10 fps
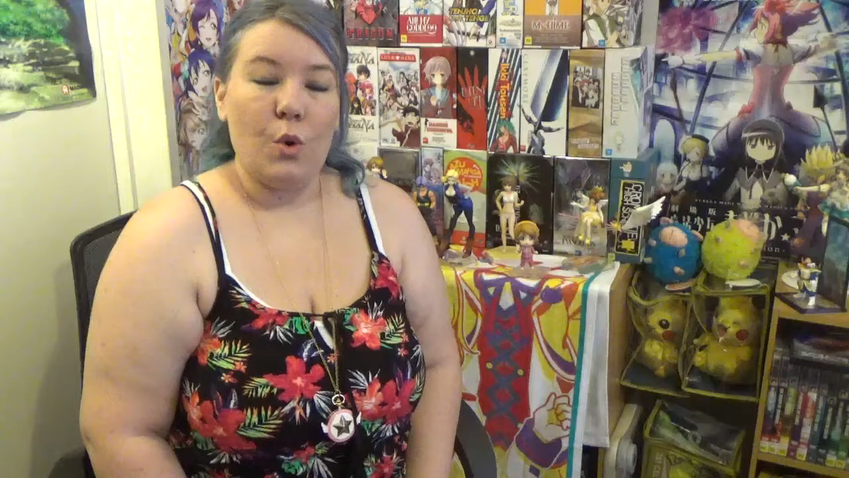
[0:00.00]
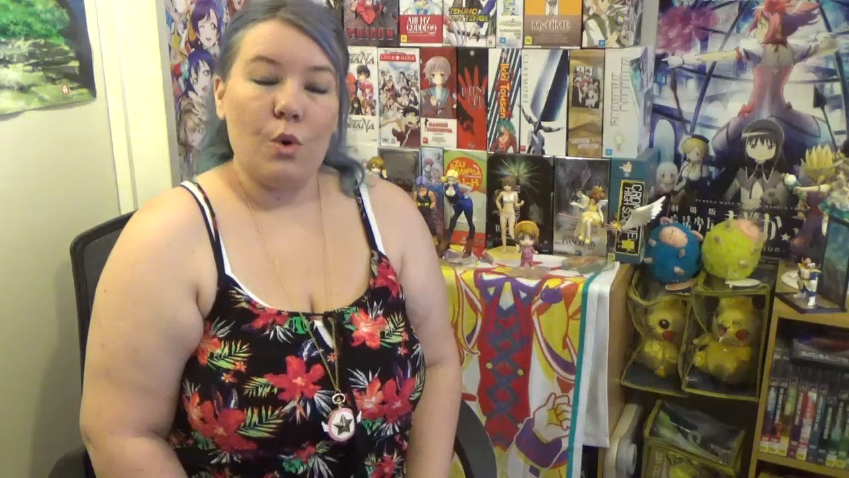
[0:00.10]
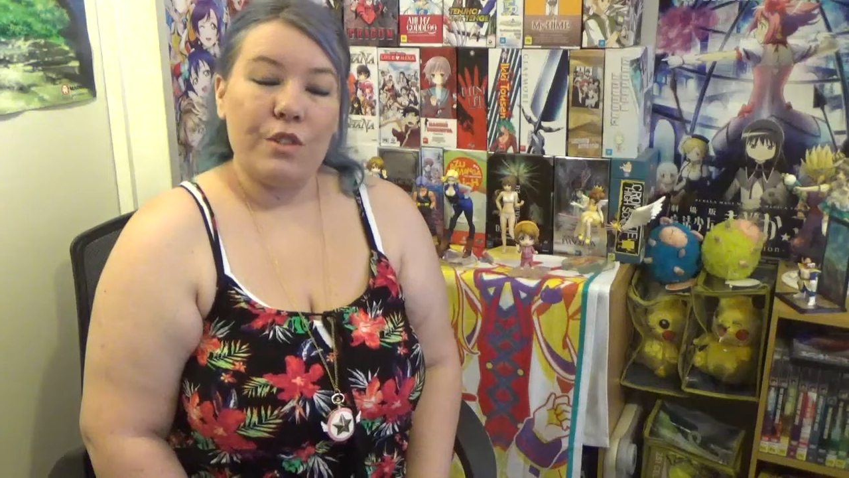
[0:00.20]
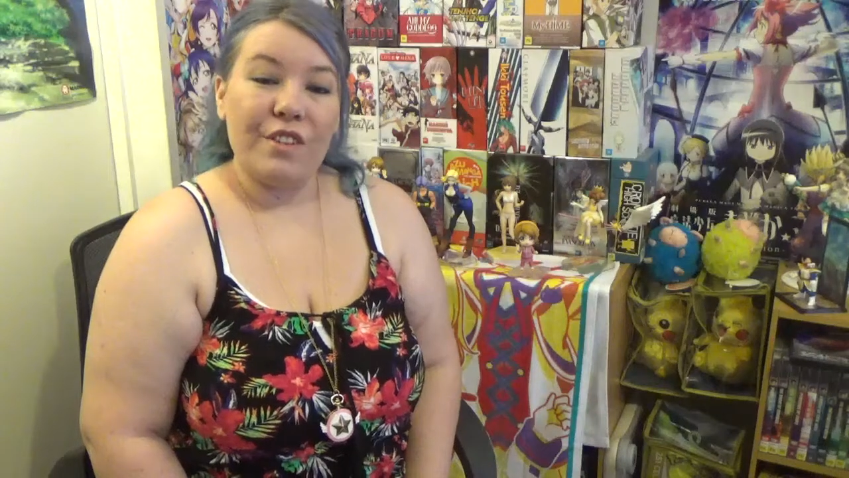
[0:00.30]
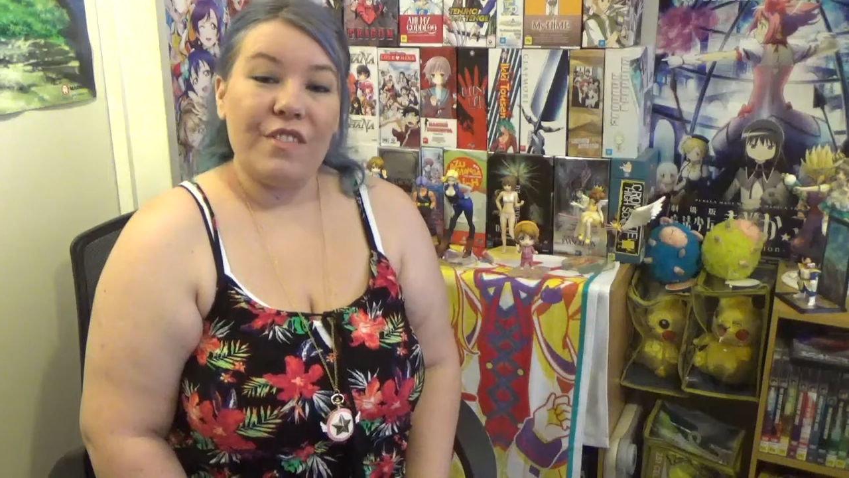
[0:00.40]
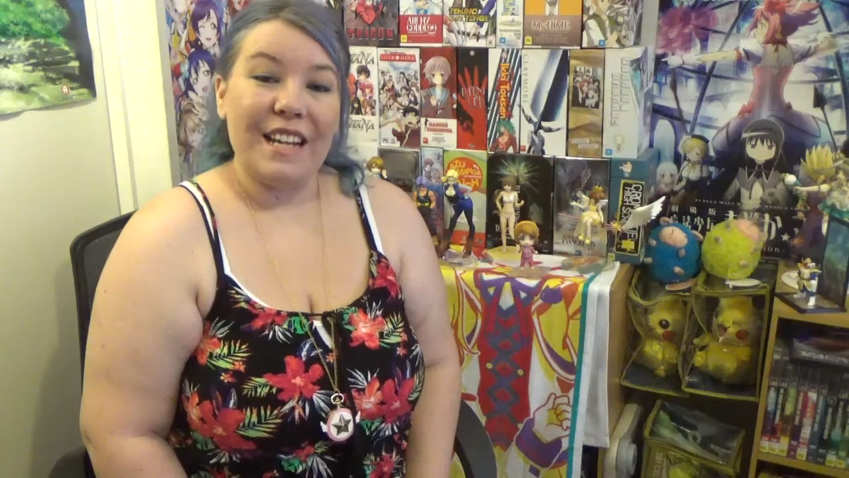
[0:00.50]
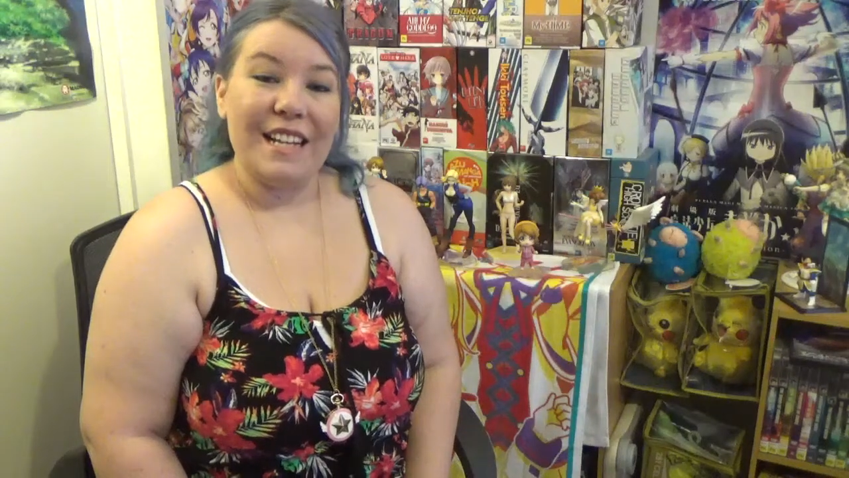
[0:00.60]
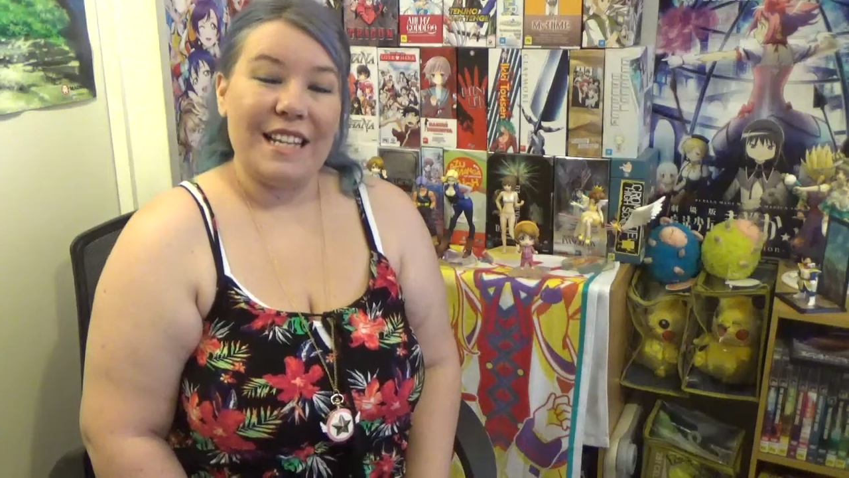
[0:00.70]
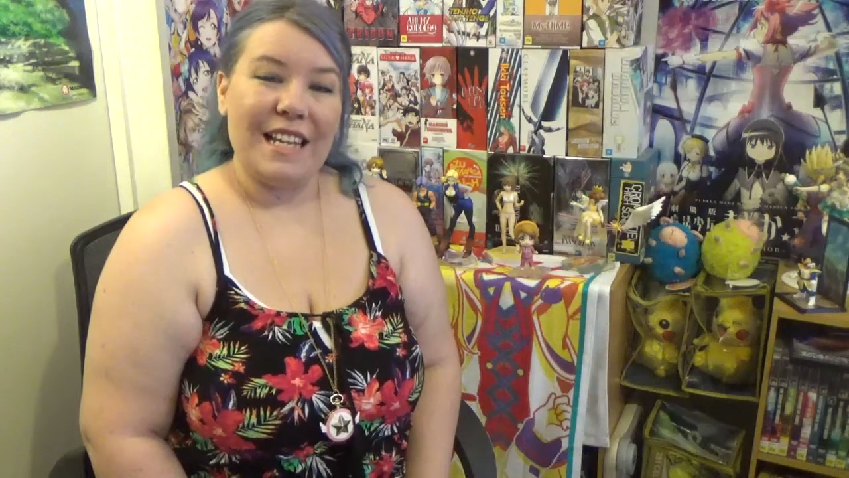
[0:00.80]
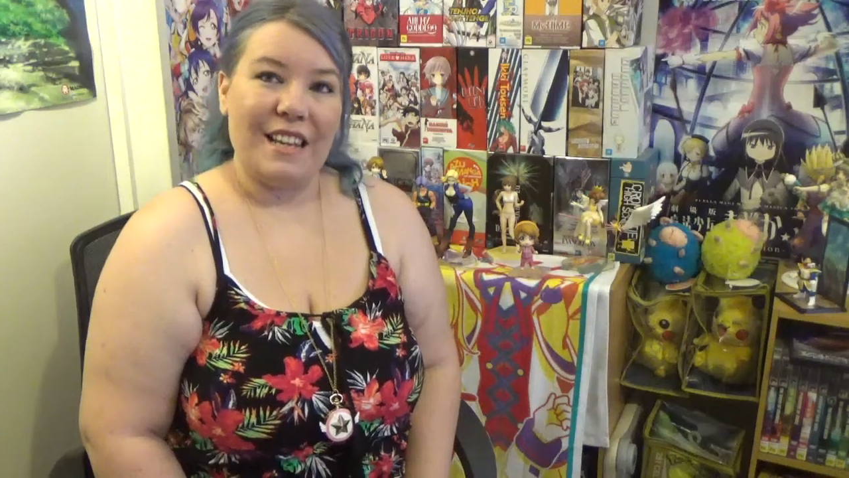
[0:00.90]
also
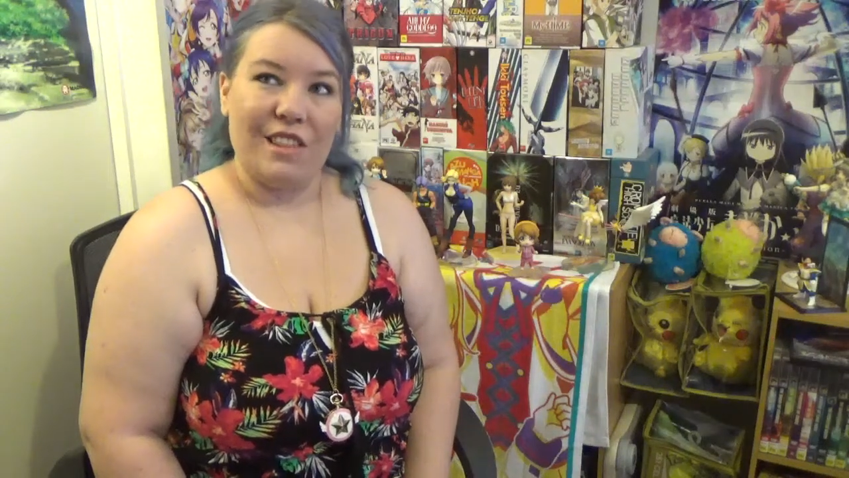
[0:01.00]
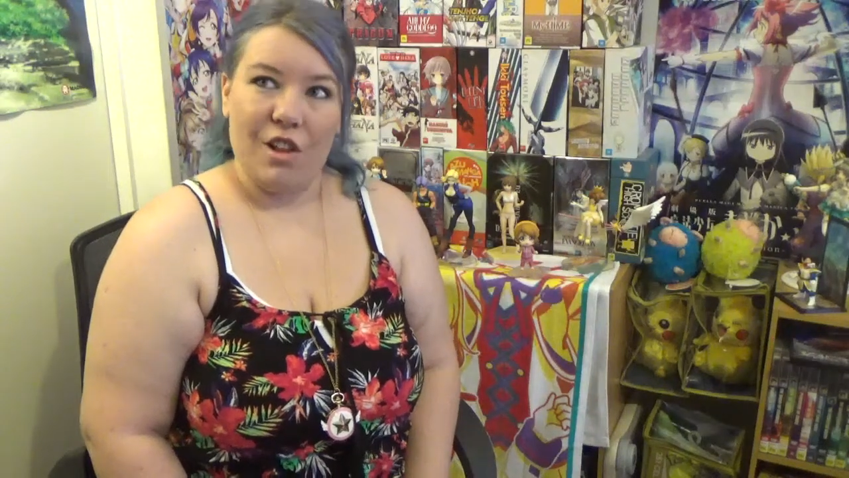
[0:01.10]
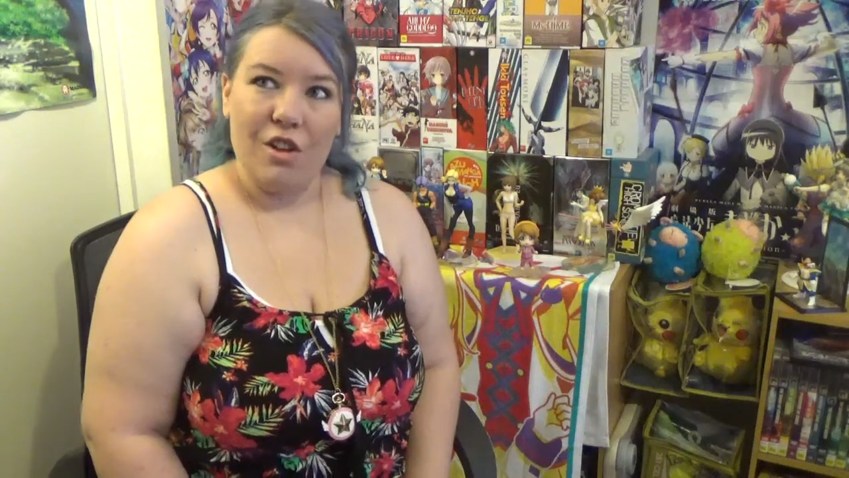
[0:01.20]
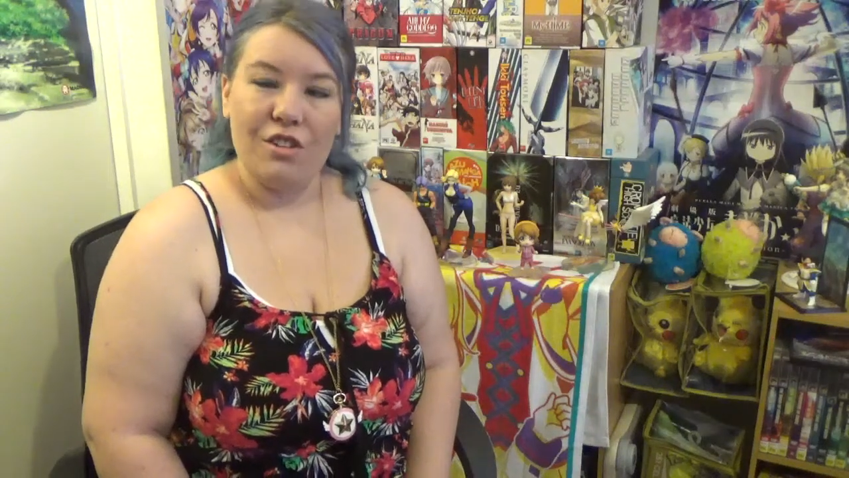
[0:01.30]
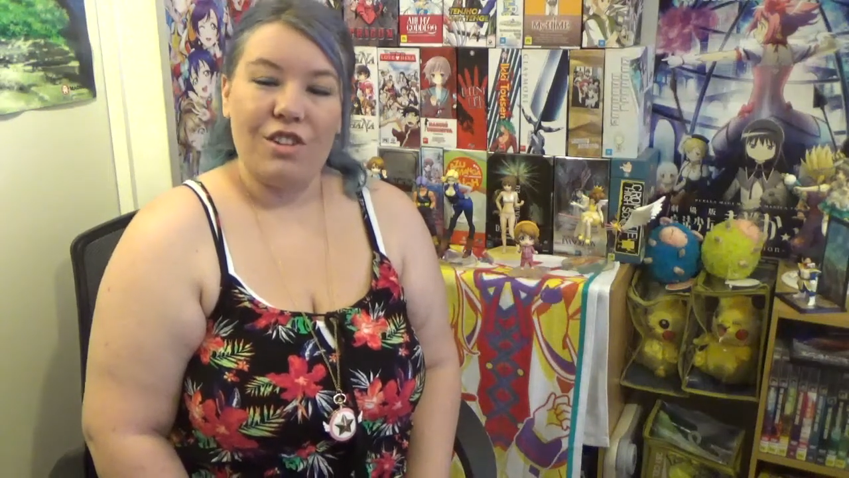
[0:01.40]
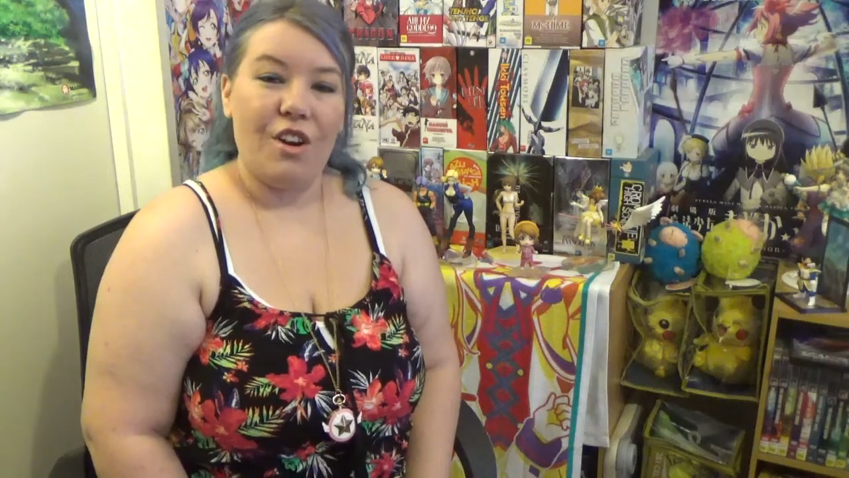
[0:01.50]
releasing a lot